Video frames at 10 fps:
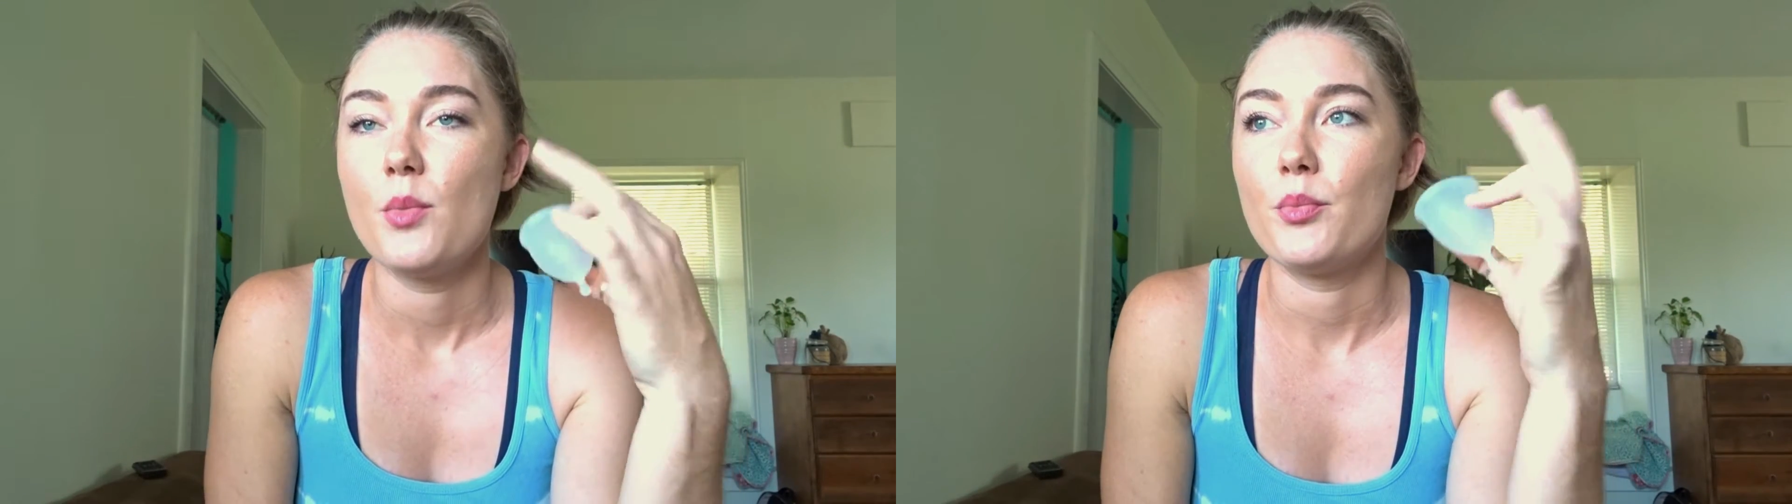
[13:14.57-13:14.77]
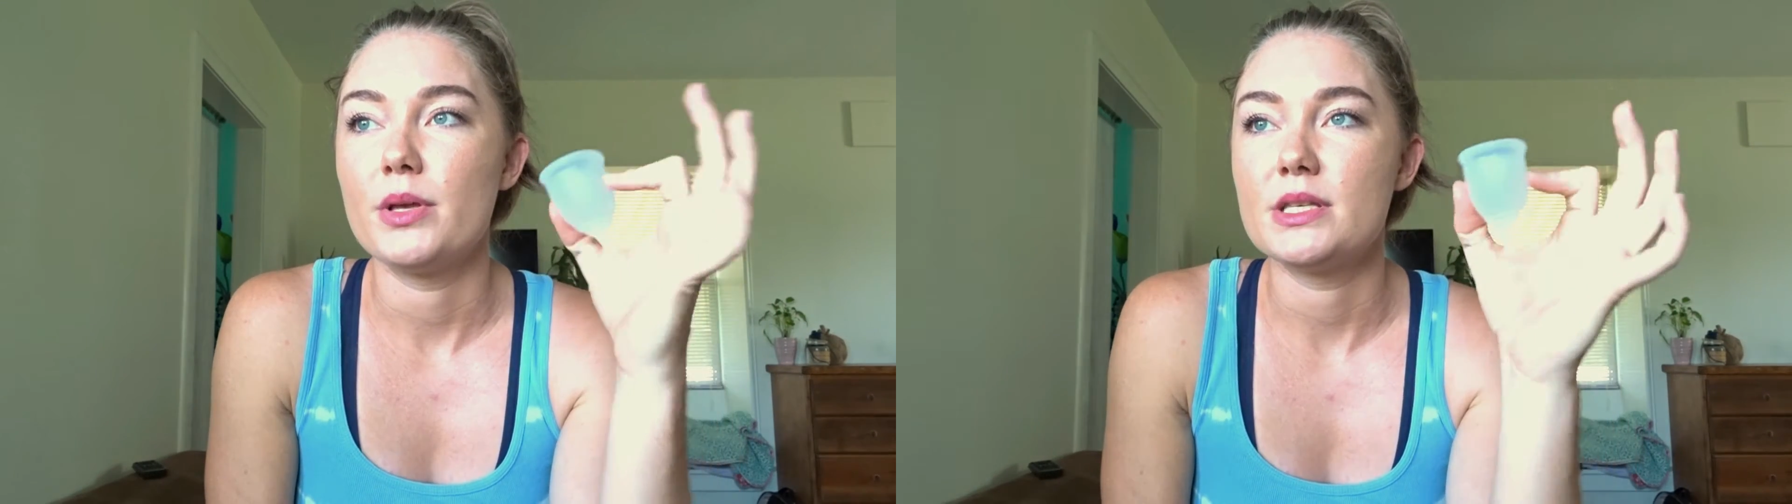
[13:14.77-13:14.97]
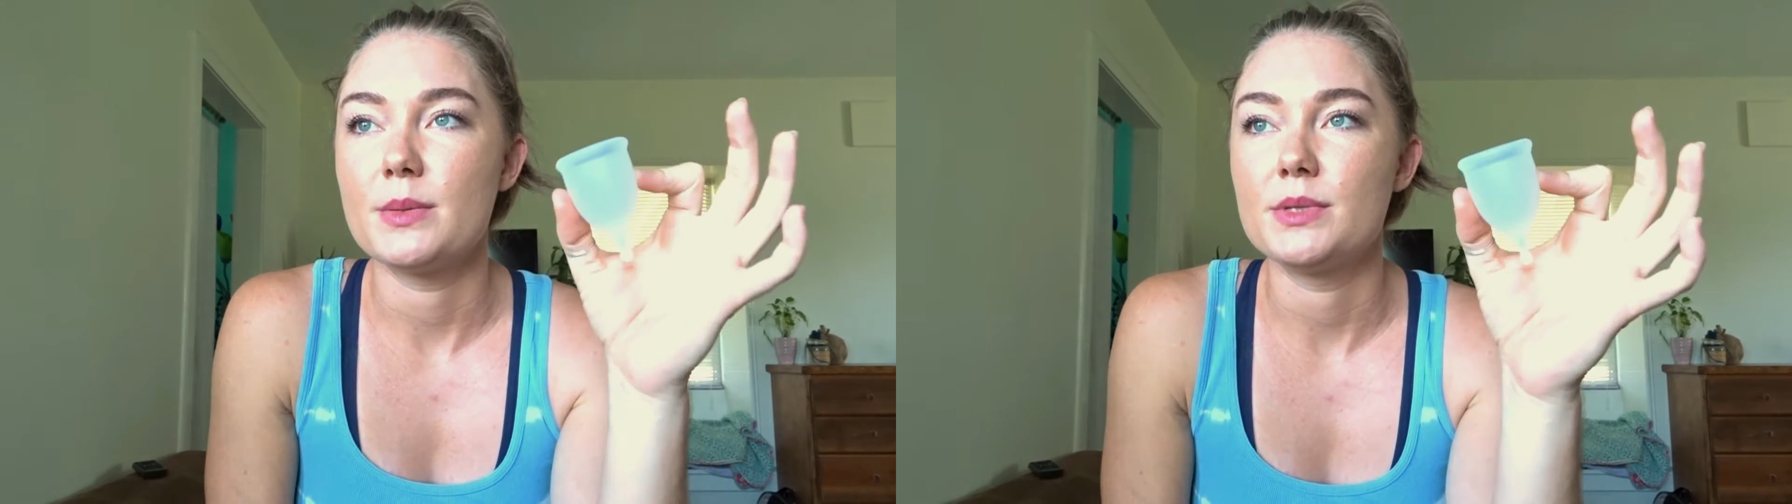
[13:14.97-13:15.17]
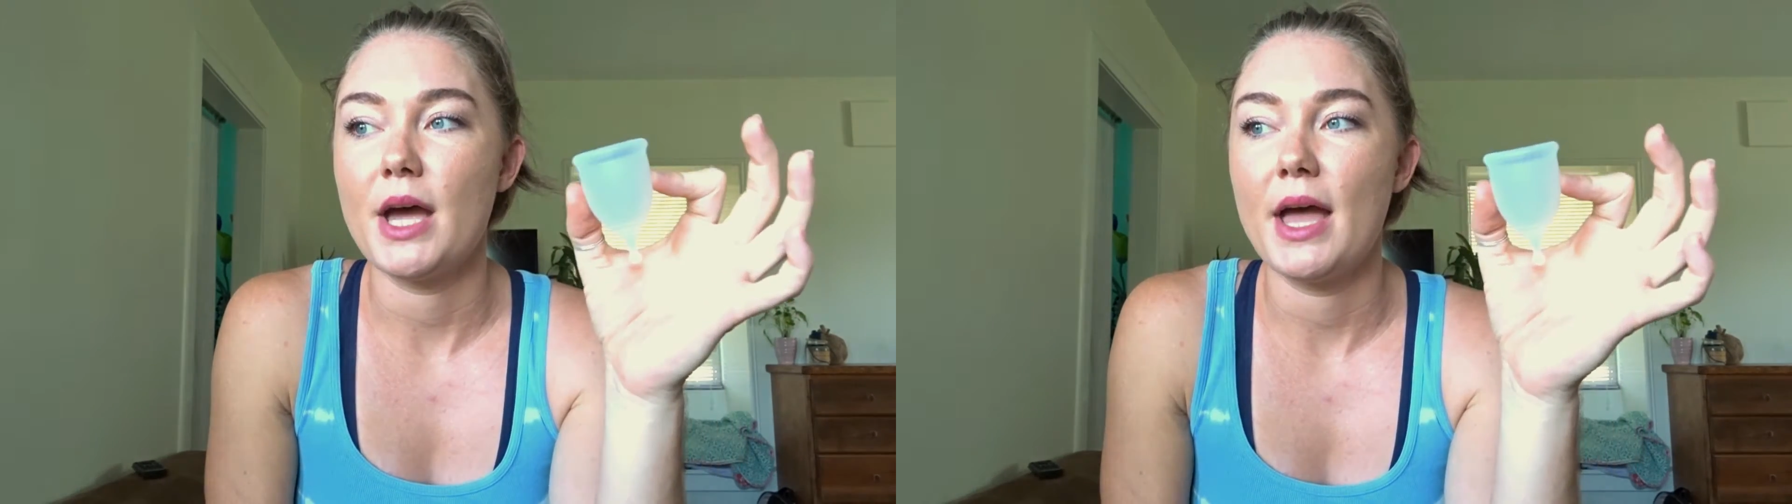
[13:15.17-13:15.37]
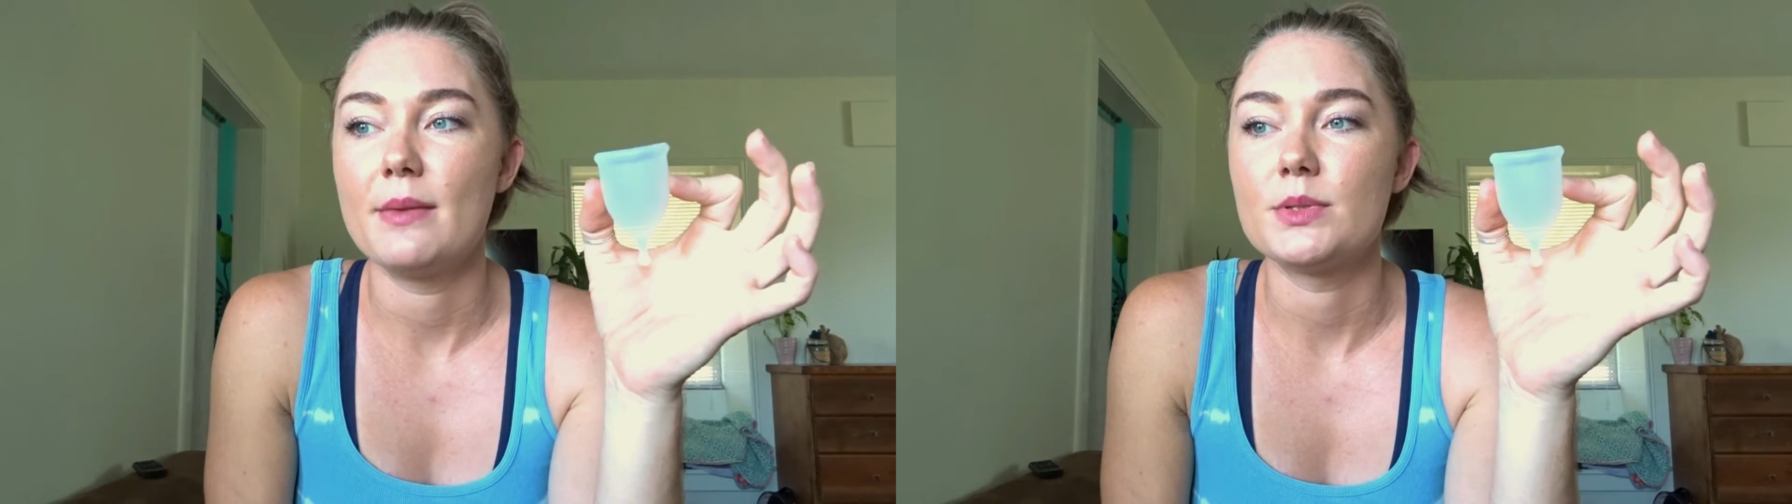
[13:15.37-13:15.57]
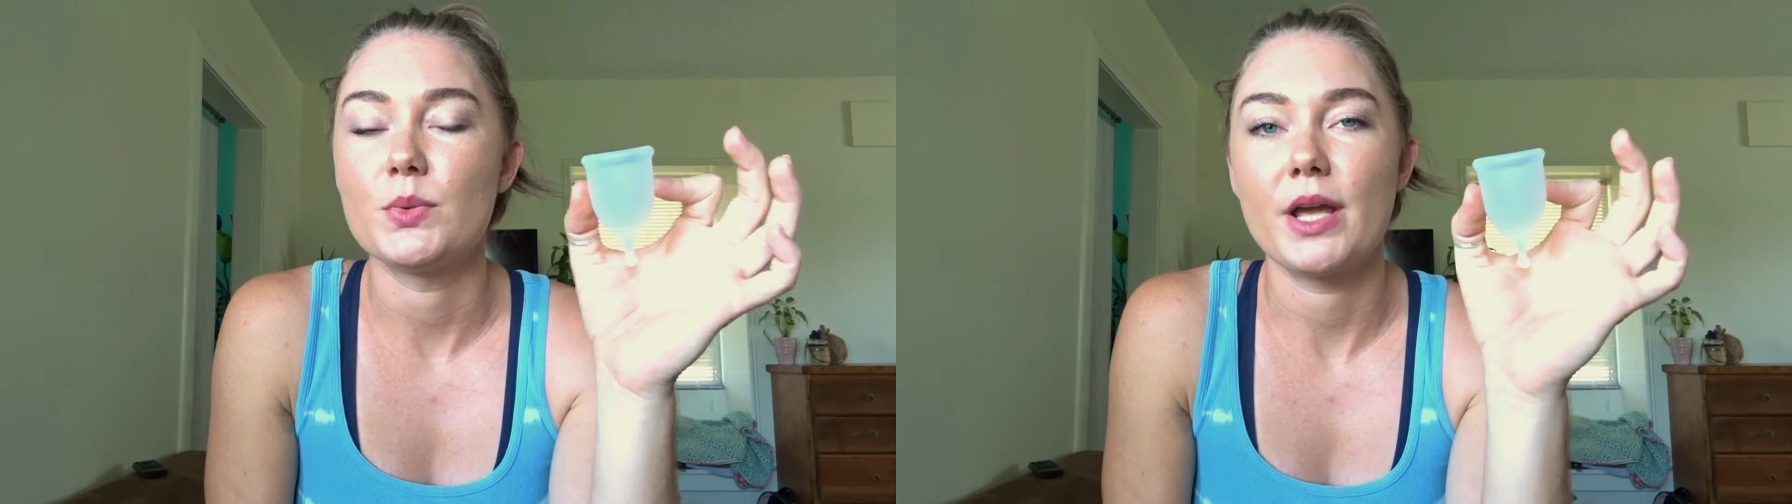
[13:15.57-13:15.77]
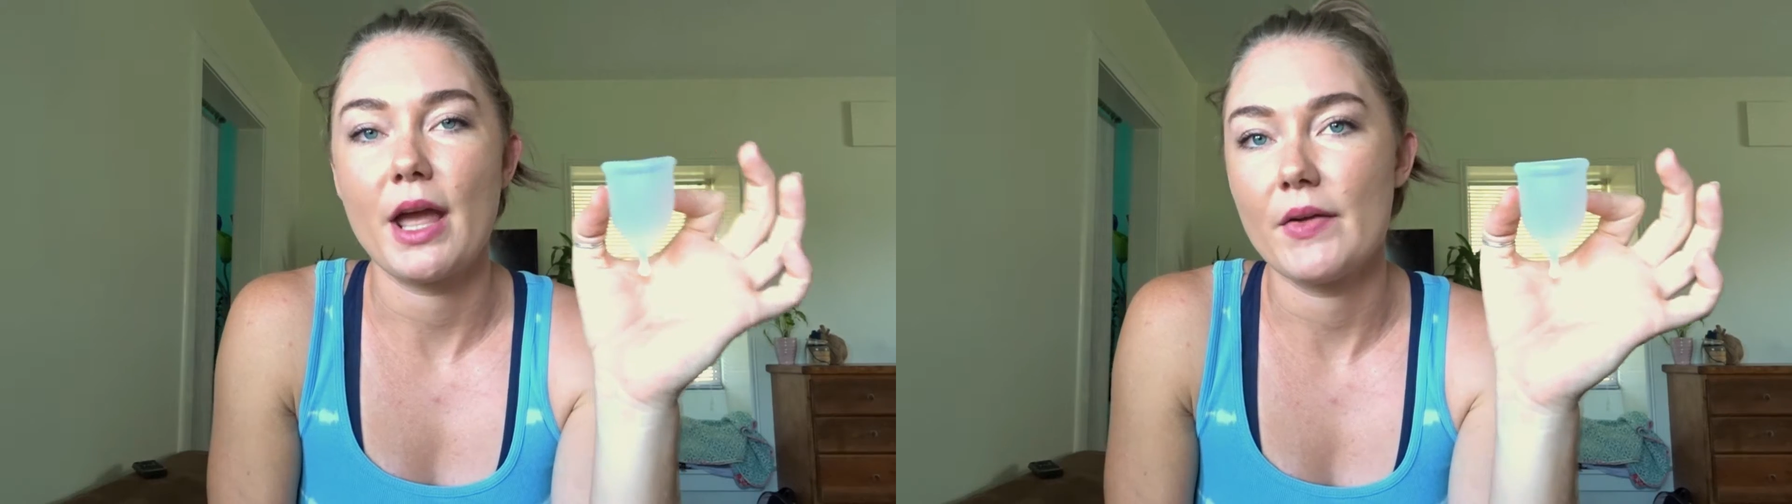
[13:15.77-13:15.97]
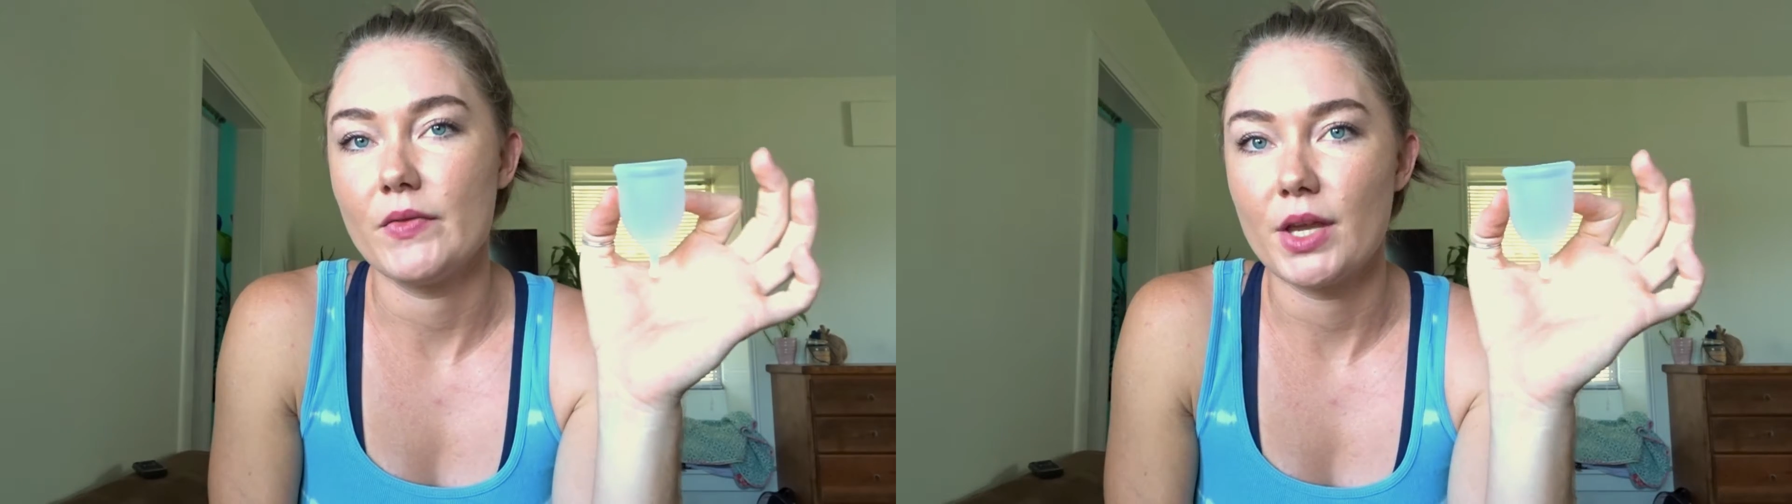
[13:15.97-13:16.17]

but sometimes when I have